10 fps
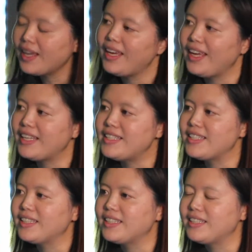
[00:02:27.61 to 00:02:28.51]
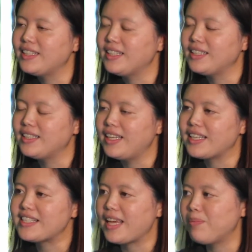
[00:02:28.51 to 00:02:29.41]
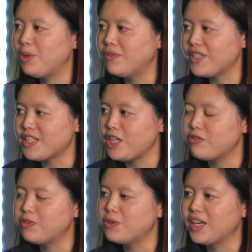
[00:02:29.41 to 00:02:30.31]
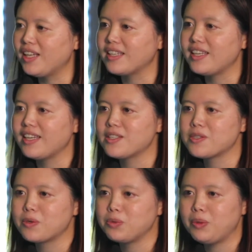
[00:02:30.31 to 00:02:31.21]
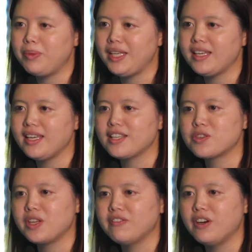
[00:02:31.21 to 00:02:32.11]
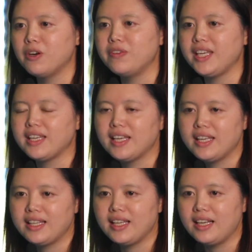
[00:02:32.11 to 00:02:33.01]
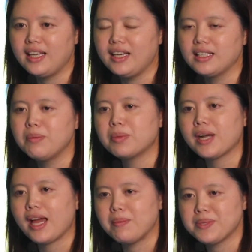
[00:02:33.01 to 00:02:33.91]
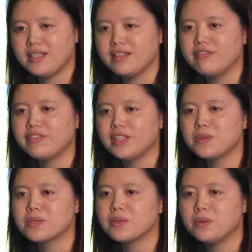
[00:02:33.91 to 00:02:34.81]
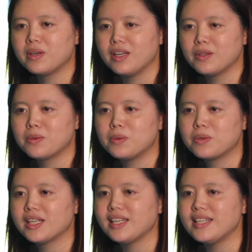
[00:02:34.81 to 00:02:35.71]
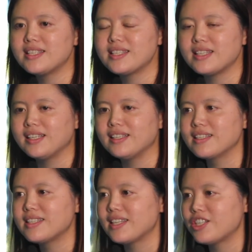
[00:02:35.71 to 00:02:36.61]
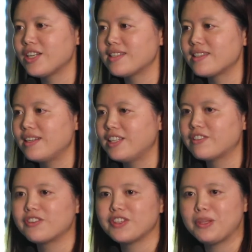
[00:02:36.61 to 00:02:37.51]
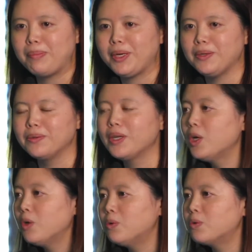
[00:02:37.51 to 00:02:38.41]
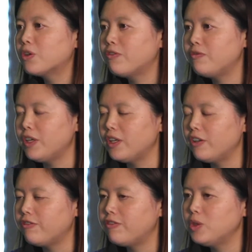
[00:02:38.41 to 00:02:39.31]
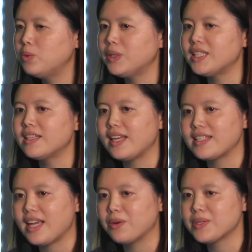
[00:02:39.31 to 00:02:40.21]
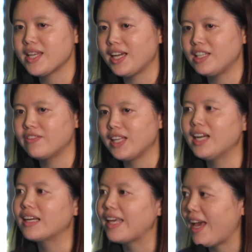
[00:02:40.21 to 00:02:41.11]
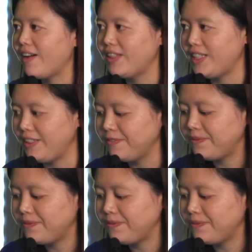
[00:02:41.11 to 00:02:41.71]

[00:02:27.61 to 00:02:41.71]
And an example of a stage 4 lung cancer would be cancer involving the lung, perhaps the lymph nodes or other organs such as the liver, the bone, or fluid that's outside of the lung cavity.